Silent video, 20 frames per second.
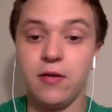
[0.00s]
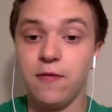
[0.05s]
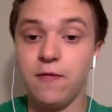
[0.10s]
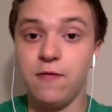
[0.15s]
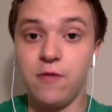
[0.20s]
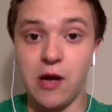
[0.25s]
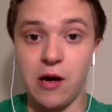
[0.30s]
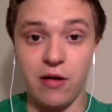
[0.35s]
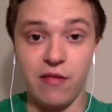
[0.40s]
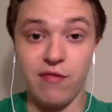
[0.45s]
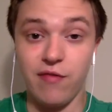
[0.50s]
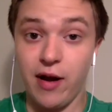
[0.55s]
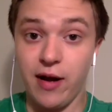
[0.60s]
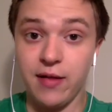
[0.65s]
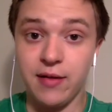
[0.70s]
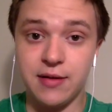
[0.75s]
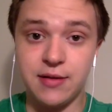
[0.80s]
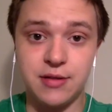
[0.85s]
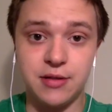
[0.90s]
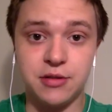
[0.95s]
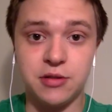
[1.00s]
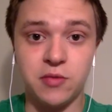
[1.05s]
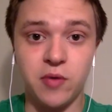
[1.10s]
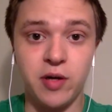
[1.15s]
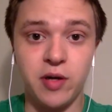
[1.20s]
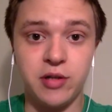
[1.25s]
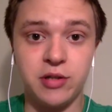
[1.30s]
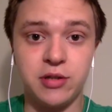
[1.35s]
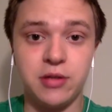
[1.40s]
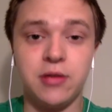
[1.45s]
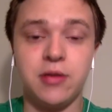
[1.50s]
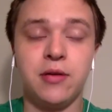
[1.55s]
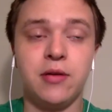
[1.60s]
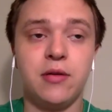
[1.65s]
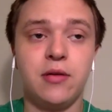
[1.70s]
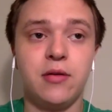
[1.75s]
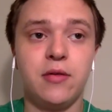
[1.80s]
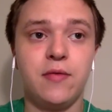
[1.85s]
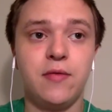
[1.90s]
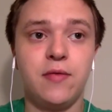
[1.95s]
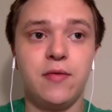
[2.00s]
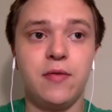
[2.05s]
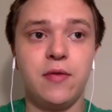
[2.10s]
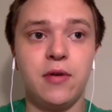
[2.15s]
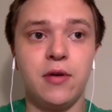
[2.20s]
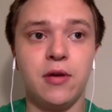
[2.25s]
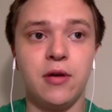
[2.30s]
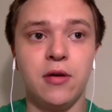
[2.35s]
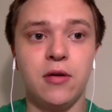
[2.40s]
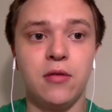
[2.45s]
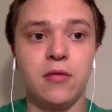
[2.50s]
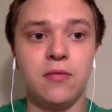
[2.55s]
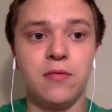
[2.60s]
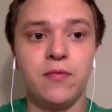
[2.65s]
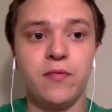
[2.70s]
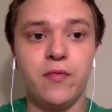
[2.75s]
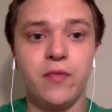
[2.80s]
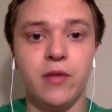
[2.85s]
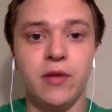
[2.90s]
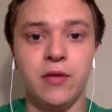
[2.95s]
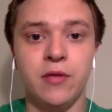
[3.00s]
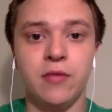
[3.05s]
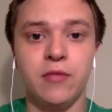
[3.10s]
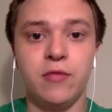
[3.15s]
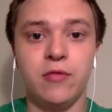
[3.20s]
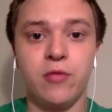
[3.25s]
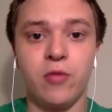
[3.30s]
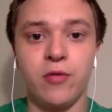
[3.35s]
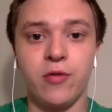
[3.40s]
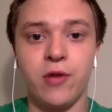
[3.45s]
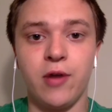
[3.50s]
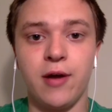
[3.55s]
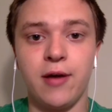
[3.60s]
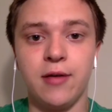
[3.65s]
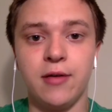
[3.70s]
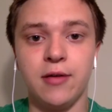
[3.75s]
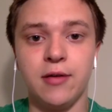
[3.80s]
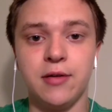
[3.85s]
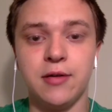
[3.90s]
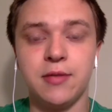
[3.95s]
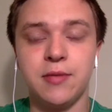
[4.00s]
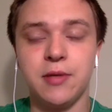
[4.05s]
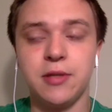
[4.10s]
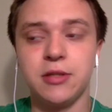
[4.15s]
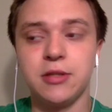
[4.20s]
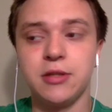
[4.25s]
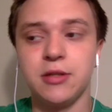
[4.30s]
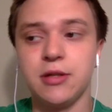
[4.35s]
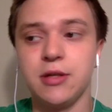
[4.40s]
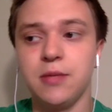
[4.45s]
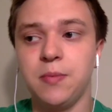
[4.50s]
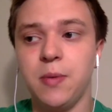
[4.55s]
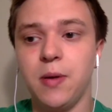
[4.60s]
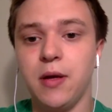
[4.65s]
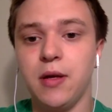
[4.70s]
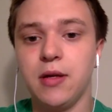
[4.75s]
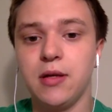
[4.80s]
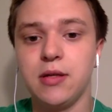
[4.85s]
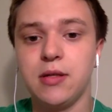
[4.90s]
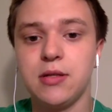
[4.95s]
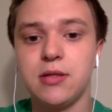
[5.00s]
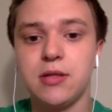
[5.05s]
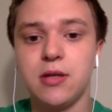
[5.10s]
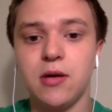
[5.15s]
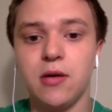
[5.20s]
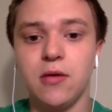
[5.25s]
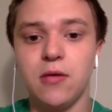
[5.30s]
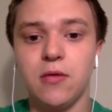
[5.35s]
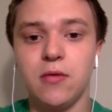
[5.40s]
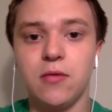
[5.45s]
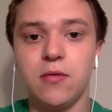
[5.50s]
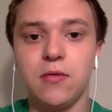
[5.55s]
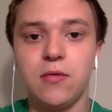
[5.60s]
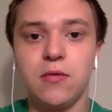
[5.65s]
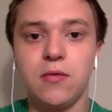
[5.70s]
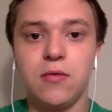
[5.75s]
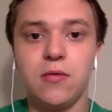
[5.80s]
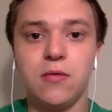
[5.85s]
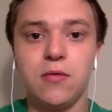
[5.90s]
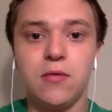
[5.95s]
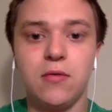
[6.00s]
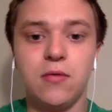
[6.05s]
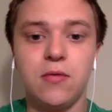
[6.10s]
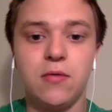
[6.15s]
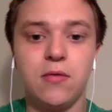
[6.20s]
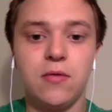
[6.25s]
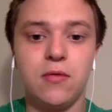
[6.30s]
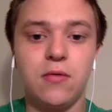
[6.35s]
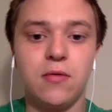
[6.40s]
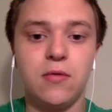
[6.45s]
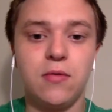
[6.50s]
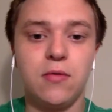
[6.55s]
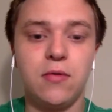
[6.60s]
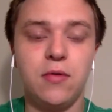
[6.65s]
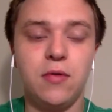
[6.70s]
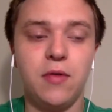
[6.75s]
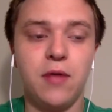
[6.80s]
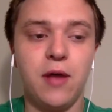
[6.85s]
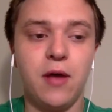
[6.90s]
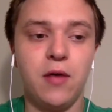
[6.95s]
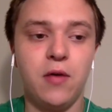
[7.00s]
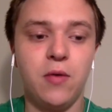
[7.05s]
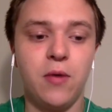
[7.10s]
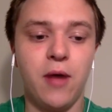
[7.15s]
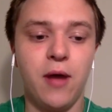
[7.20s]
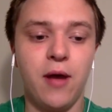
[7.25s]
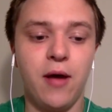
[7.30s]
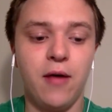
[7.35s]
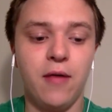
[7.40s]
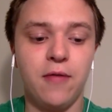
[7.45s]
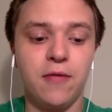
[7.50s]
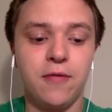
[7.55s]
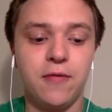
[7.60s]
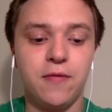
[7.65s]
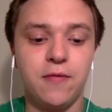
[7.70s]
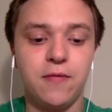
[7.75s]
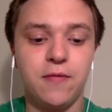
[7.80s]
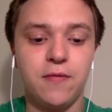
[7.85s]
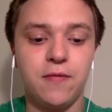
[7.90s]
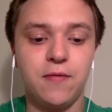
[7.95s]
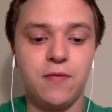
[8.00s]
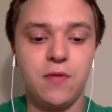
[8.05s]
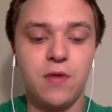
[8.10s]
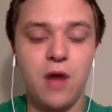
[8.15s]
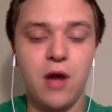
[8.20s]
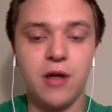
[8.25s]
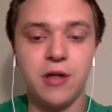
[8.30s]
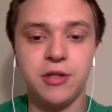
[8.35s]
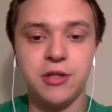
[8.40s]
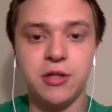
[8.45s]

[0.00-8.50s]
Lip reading: Very violent situation, in Northern Ireland especially. But so... Now you have Scottish